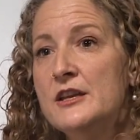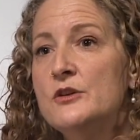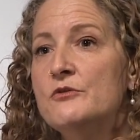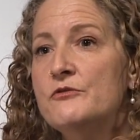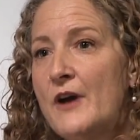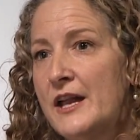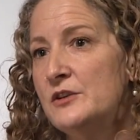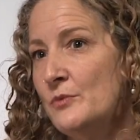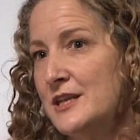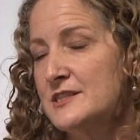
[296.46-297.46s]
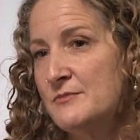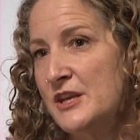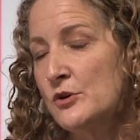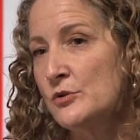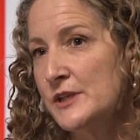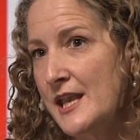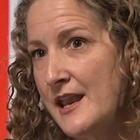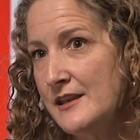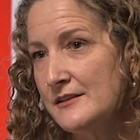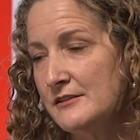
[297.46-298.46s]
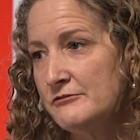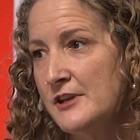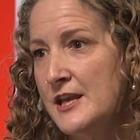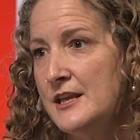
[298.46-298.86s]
You find ways to be creative creative